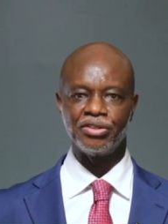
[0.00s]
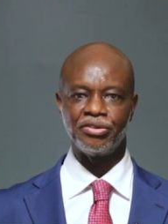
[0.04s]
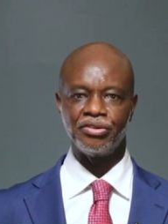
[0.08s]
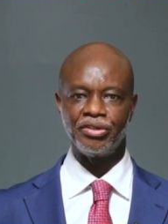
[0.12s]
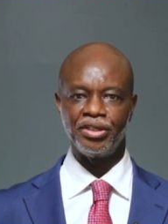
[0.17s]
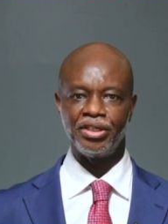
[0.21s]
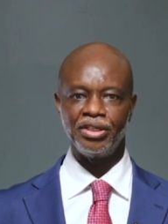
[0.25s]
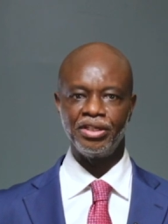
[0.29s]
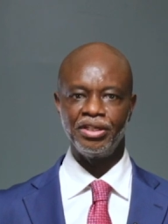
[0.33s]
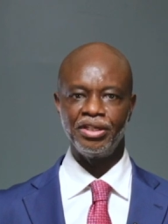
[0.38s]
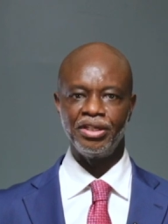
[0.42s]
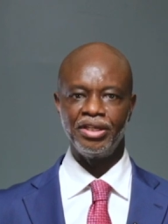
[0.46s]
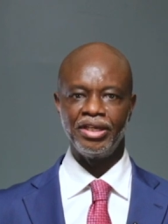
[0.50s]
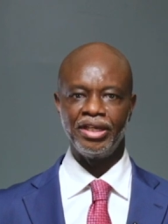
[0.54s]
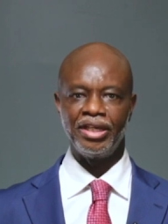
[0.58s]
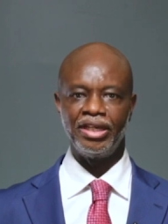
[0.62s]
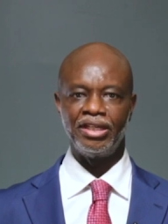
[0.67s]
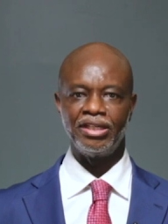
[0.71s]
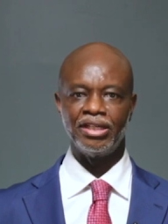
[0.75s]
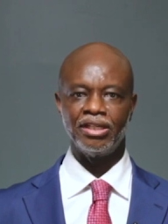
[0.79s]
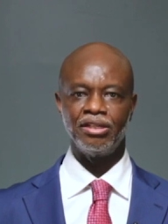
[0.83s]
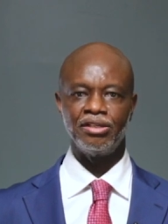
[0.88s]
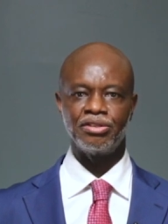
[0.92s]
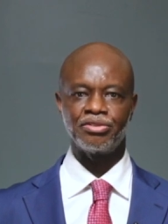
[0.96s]
degree
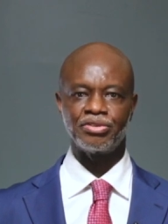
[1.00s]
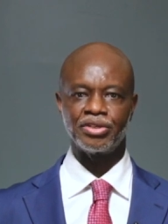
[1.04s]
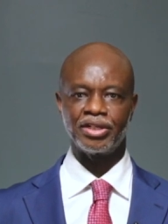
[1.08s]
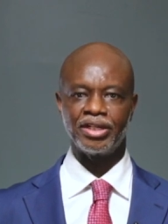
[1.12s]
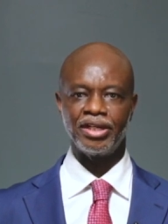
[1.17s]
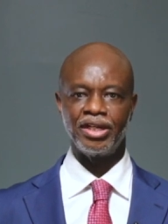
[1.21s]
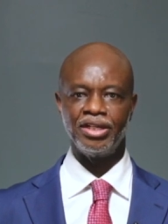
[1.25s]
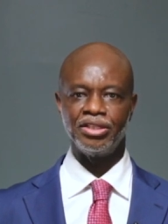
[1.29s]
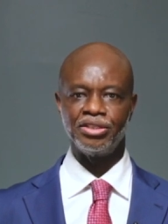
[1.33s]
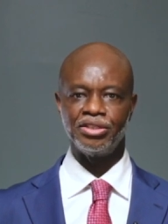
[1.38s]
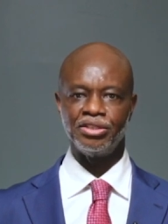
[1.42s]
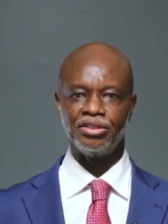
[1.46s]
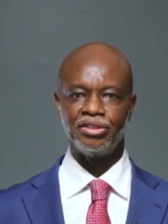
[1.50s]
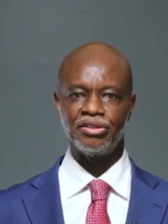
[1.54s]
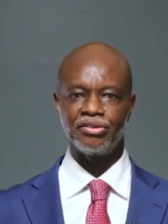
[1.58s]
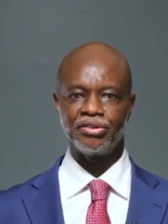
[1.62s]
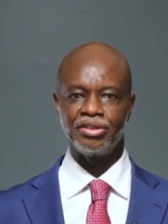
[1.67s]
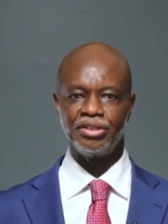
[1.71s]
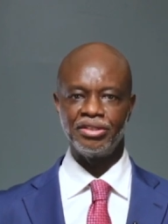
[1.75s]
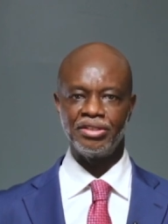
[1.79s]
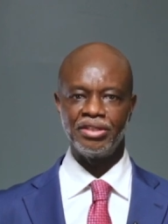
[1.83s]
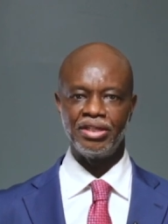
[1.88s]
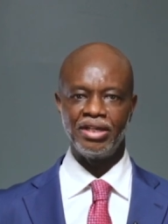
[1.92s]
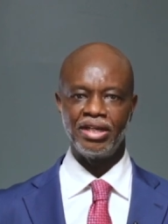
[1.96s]
in electrical
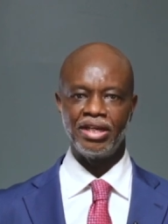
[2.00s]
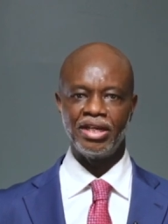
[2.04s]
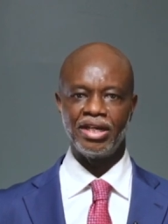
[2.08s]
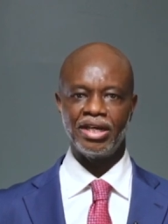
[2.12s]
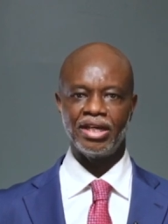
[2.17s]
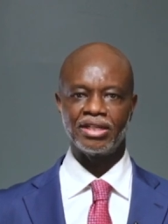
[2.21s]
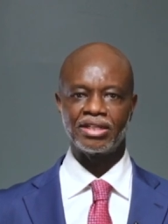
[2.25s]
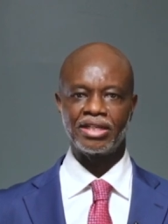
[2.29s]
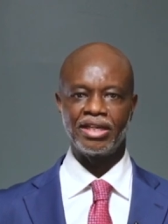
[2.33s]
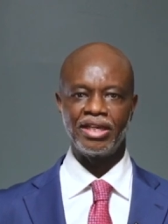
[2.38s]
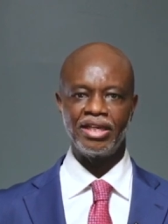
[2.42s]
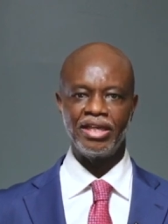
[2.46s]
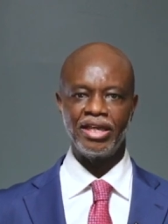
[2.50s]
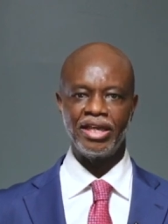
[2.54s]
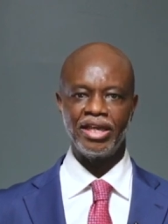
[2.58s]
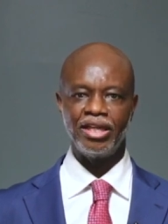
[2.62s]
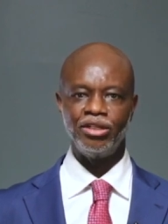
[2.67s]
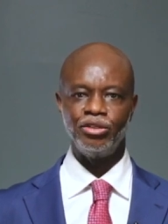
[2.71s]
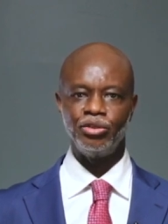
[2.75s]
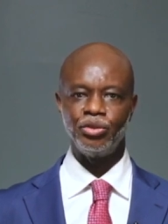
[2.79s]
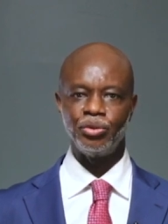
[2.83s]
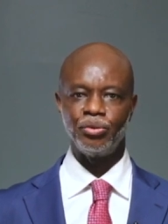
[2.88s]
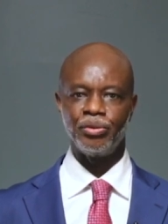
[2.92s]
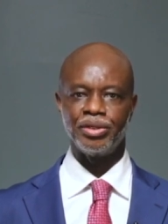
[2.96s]
engineering at
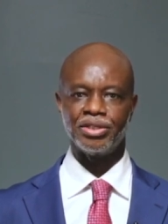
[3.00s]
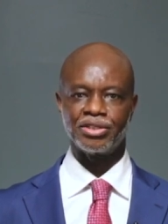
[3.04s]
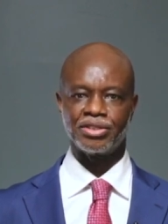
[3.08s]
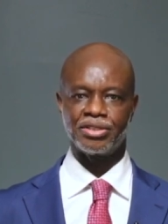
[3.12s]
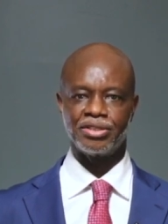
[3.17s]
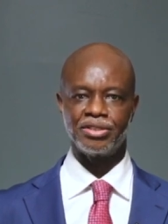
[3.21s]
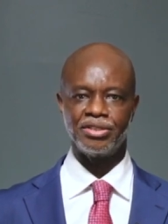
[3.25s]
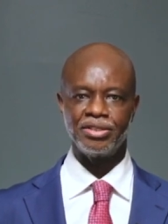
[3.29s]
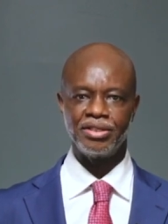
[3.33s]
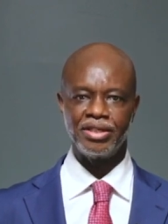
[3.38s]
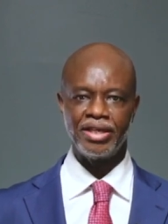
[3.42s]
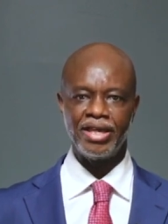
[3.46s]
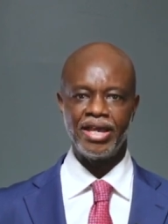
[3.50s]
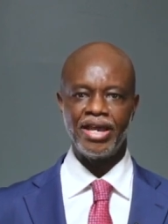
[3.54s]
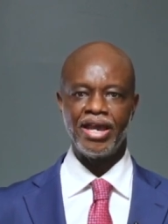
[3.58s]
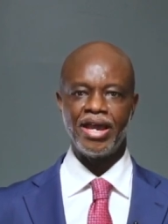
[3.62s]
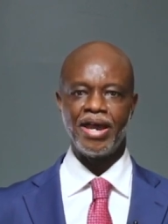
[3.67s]
KNUST